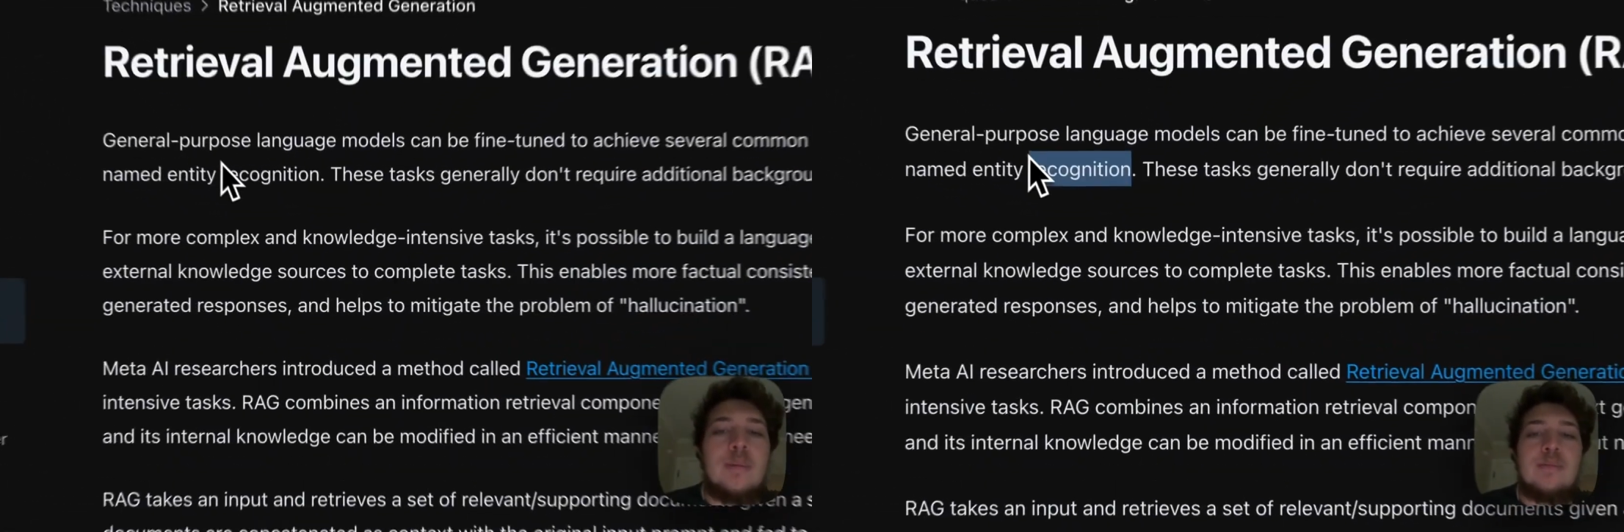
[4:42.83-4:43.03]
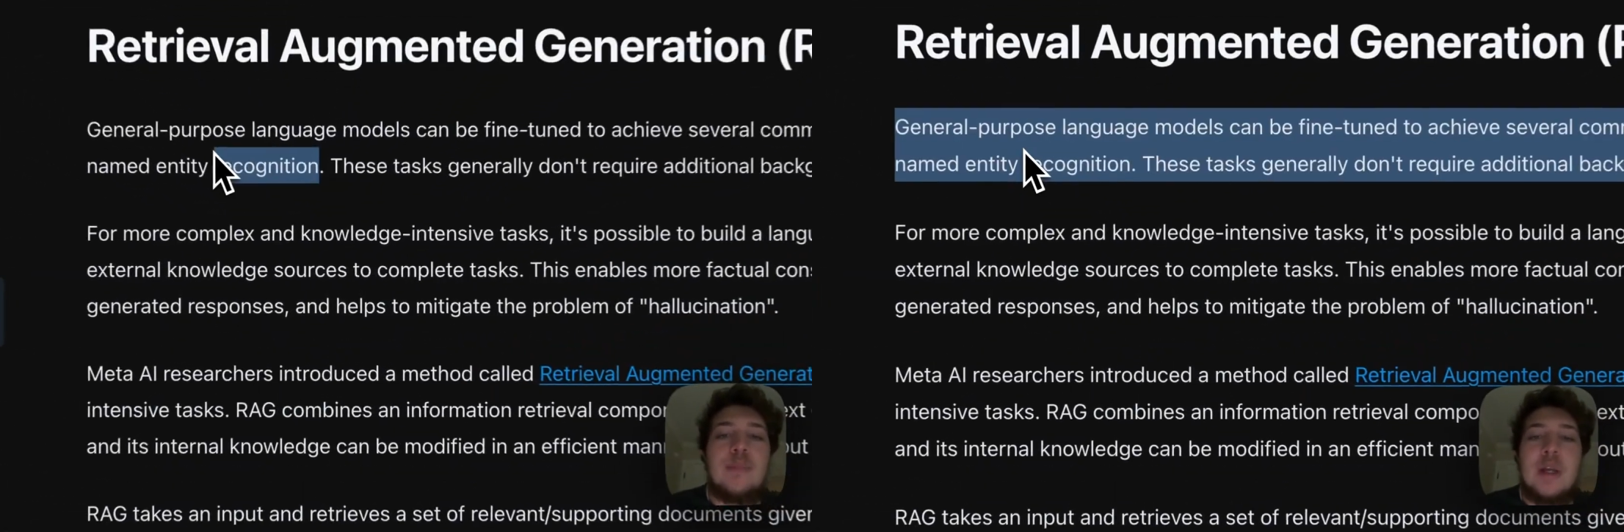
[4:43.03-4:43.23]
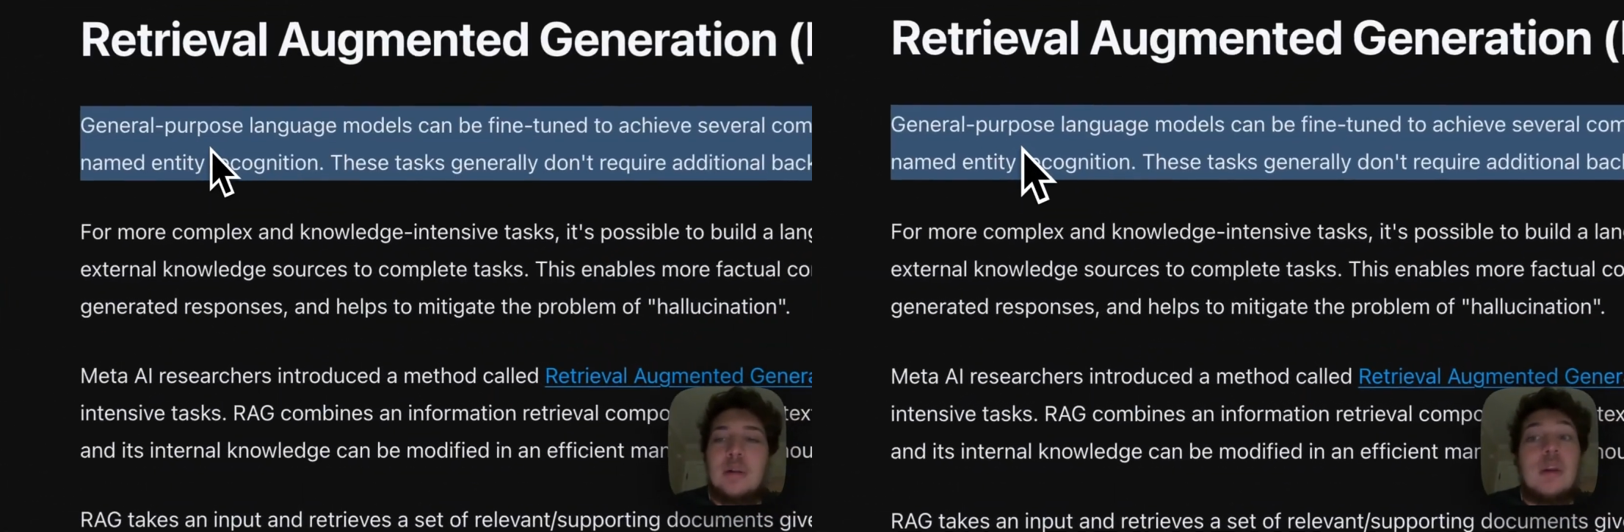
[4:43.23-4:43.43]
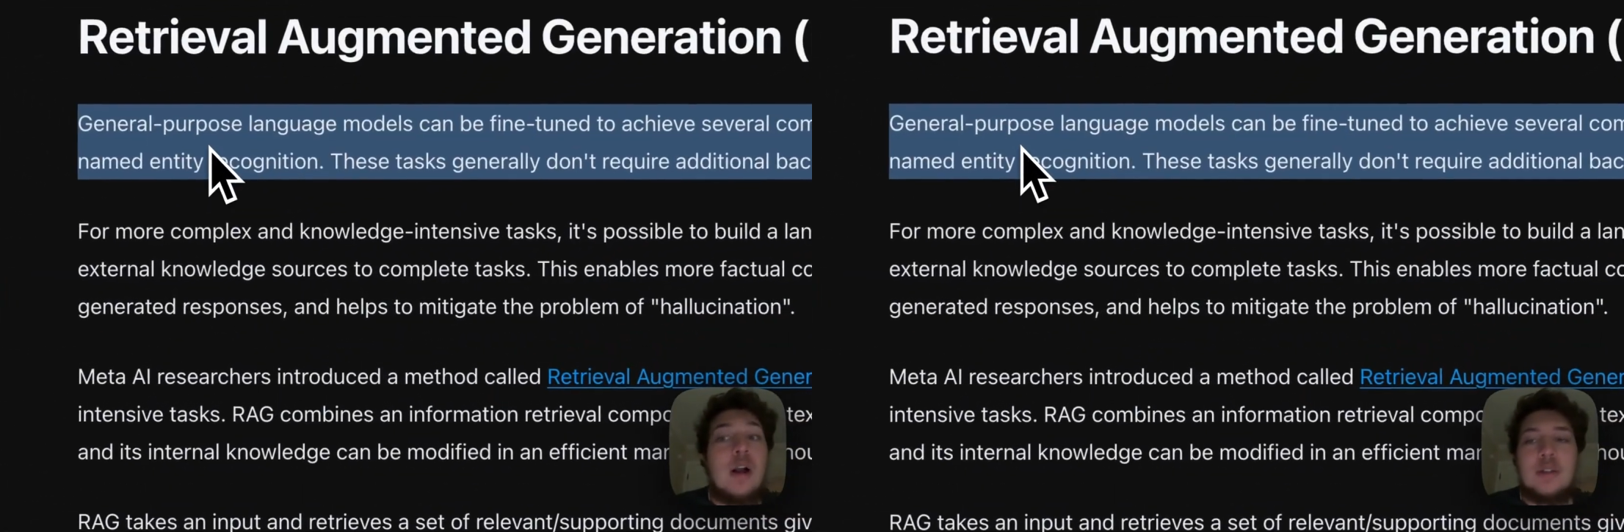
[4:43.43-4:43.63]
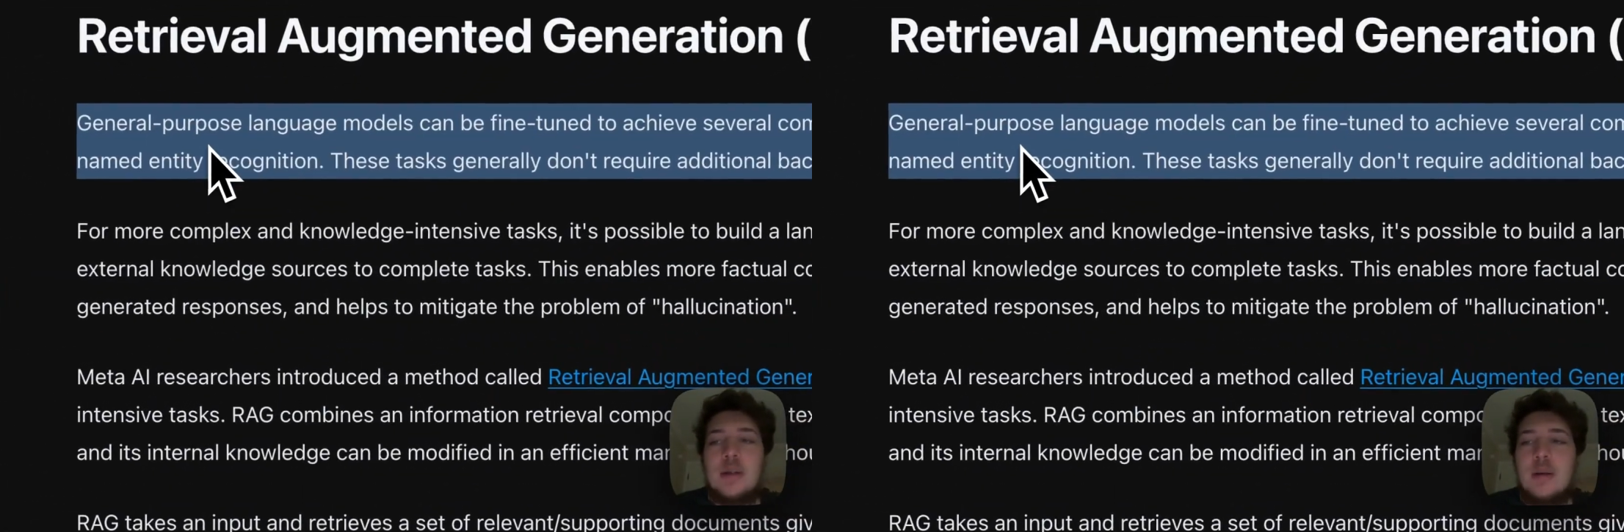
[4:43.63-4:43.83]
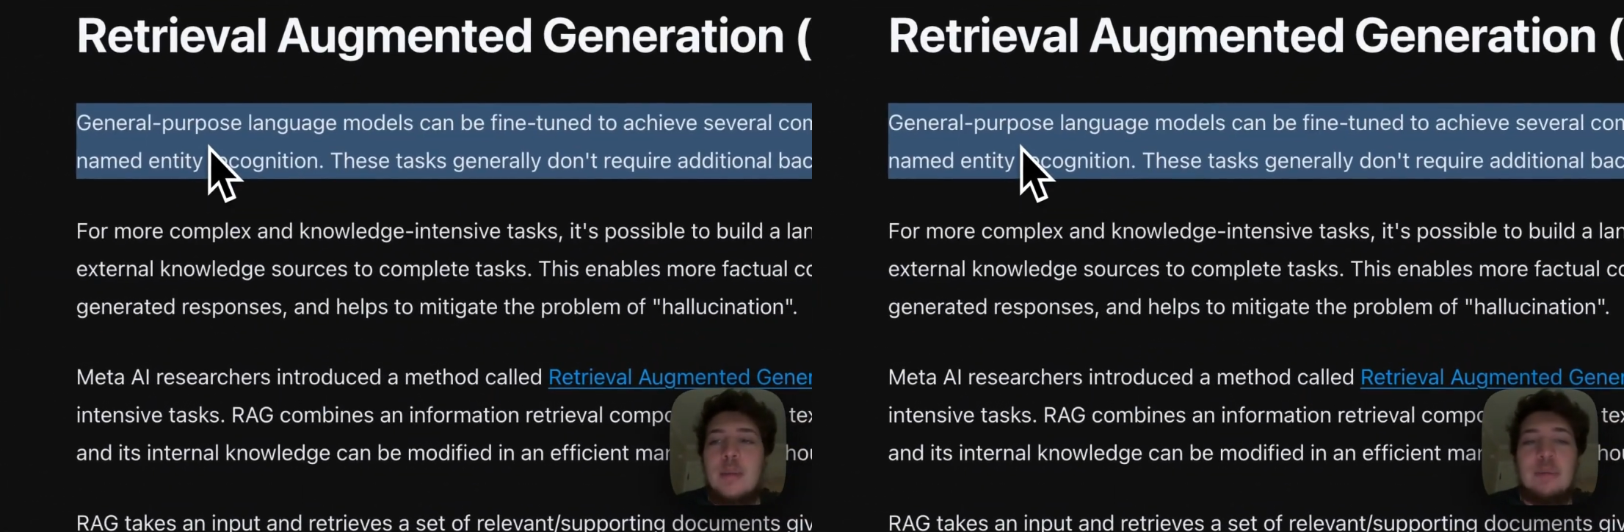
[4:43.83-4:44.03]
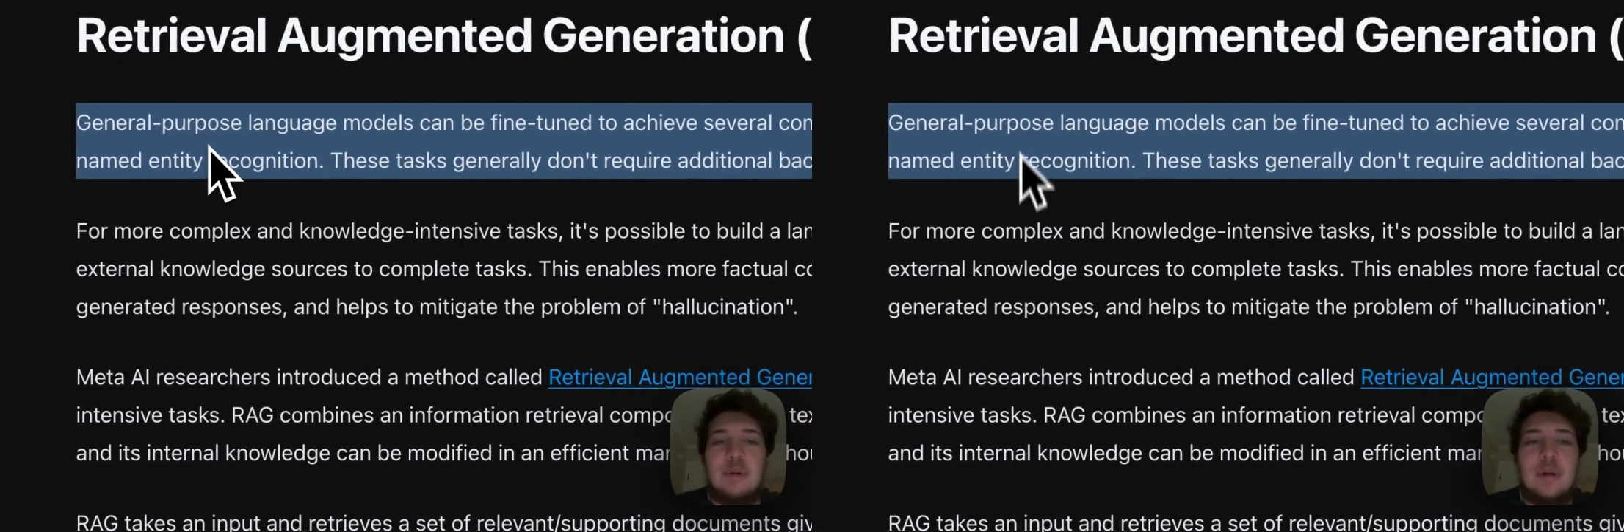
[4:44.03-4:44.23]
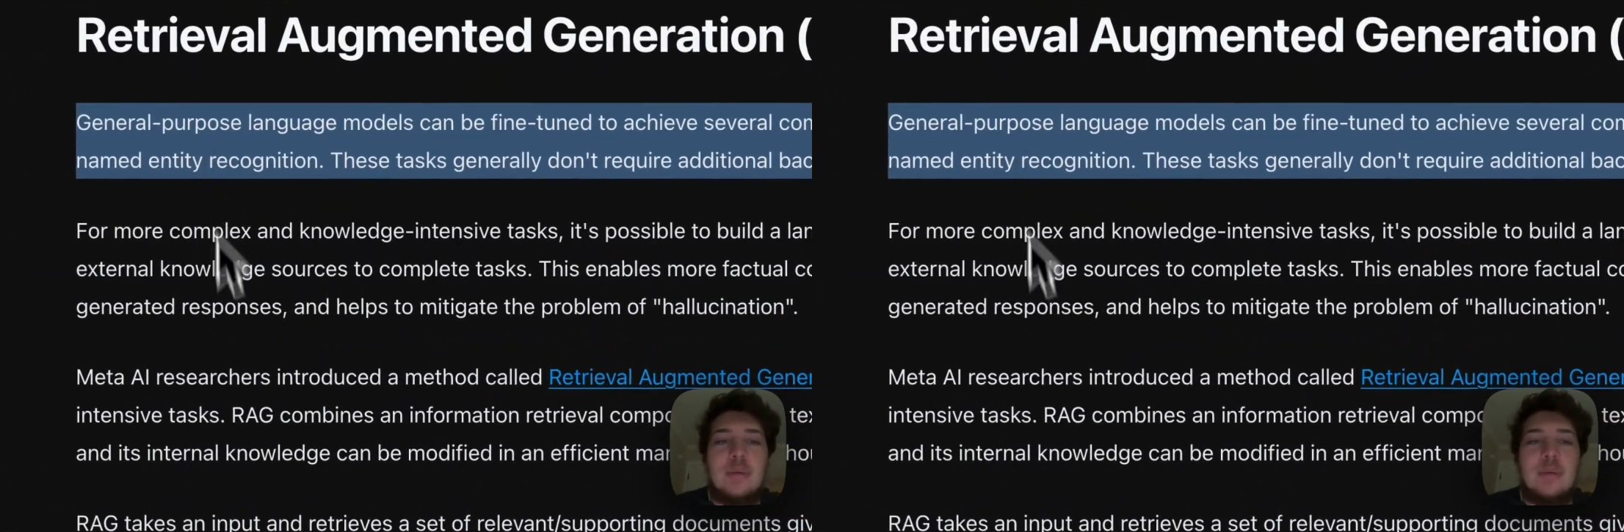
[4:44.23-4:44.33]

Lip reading: long-term memory,